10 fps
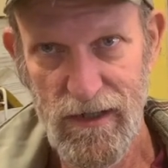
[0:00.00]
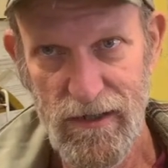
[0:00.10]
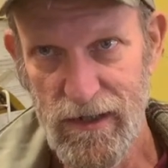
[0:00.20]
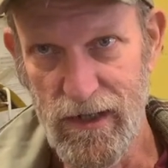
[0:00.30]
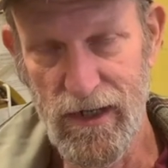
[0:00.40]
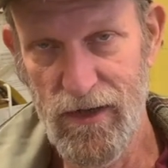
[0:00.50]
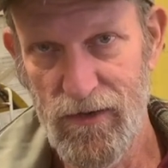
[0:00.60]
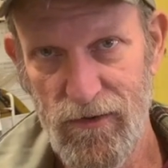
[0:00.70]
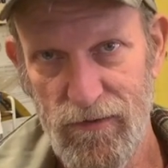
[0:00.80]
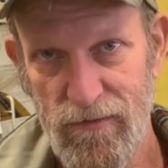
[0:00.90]
you
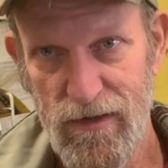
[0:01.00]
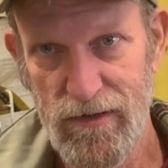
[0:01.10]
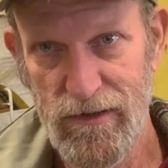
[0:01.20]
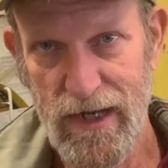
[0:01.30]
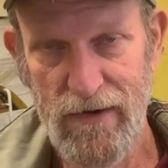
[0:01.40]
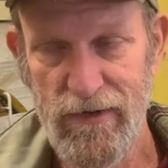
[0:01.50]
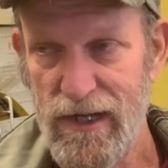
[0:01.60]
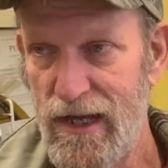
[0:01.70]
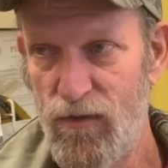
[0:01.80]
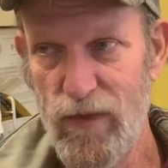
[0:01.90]
know, every
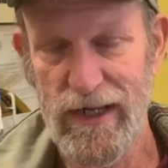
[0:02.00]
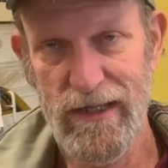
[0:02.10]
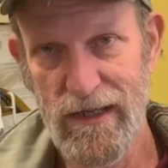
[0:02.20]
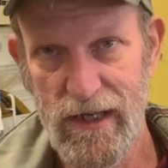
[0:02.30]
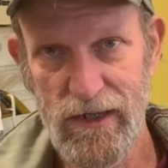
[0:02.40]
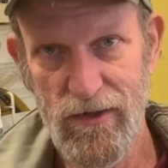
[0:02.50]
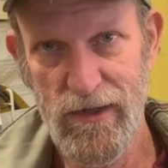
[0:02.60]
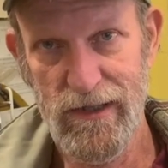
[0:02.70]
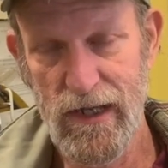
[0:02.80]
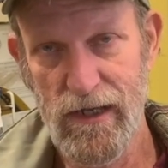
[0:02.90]
kind of wicked thing you can
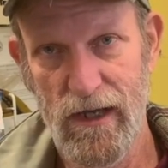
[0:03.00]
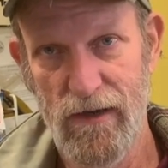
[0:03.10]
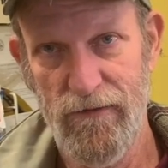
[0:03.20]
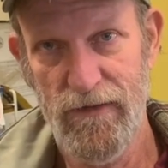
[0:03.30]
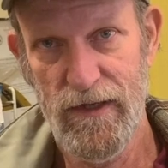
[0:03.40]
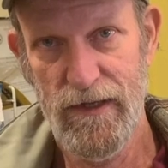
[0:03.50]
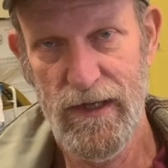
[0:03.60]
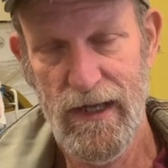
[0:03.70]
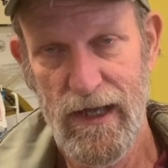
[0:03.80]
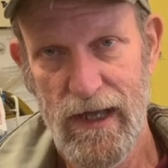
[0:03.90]
think of,
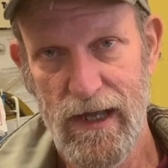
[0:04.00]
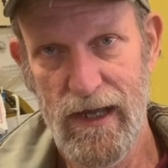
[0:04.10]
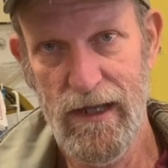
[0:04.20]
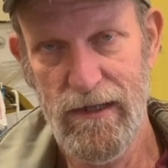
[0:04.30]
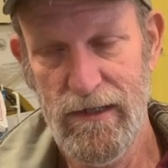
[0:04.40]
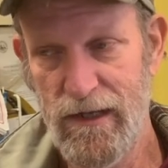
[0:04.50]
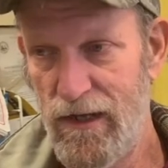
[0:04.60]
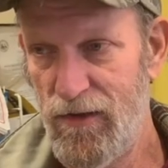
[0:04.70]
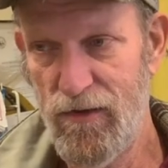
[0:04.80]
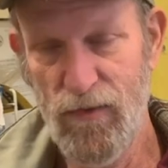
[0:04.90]
and, you
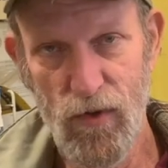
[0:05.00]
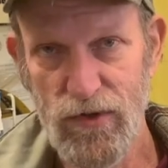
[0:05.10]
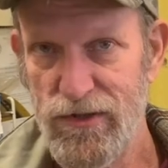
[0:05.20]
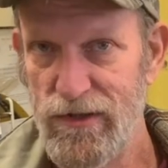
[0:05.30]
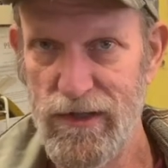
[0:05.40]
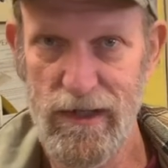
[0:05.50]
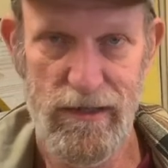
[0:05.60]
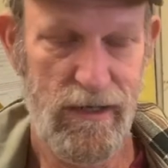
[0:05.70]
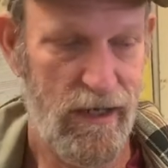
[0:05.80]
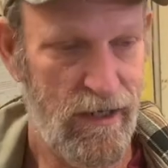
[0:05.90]
know, abortion
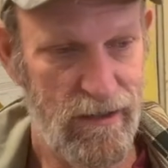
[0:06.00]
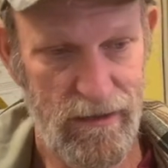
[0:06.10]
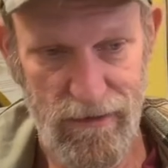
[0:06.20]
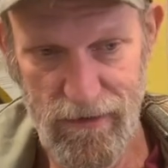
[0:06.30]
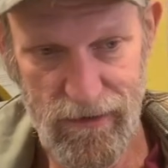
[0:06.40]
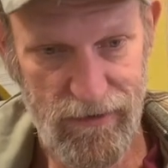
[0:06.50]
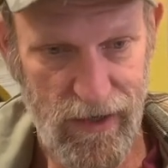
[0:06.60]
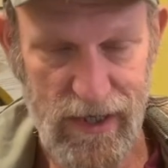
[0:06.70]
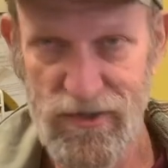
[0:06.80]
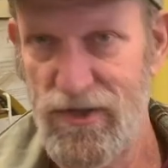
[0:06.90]
and
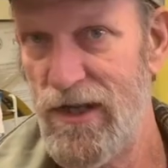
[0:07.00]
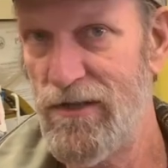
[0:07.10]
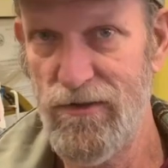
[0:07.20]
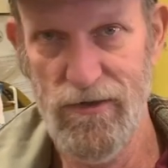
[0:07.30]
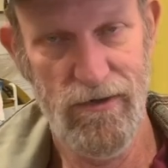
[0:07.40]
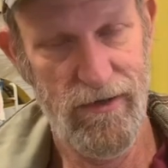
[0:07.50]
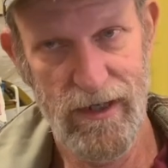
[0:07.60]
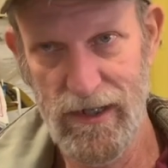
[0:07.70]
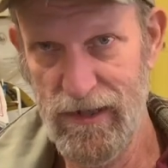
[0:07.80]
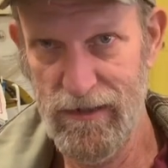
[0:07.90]
transgender
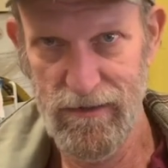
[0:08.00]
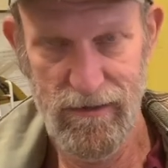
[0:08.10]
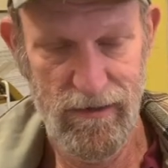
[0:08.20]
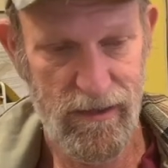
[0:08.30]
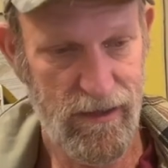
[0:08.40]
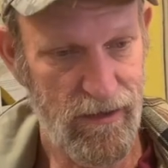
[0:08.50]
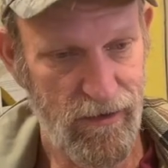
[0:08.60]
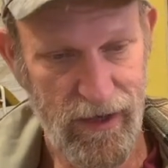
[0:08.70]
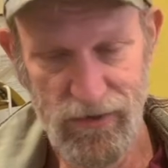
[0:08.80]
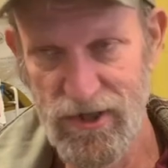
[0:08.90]
and, you
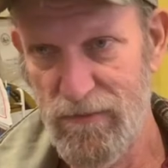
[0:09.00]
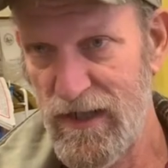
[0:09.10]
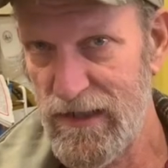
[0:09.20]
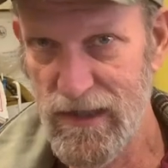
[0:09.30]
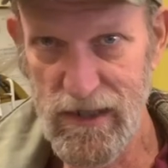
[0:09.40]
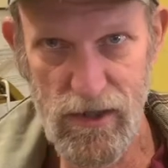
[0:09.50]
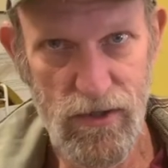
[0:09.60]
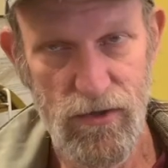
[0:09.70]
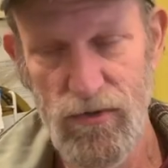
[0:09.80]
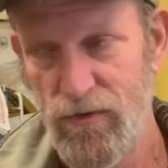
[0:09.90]
know, LGBTQ
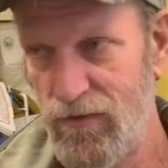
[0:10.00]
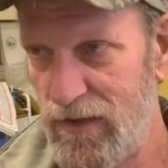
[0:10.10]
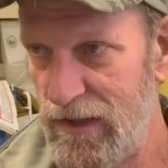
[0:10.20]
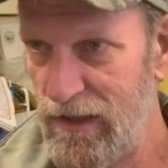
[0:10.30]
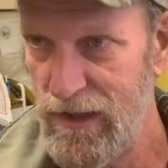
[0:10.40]
and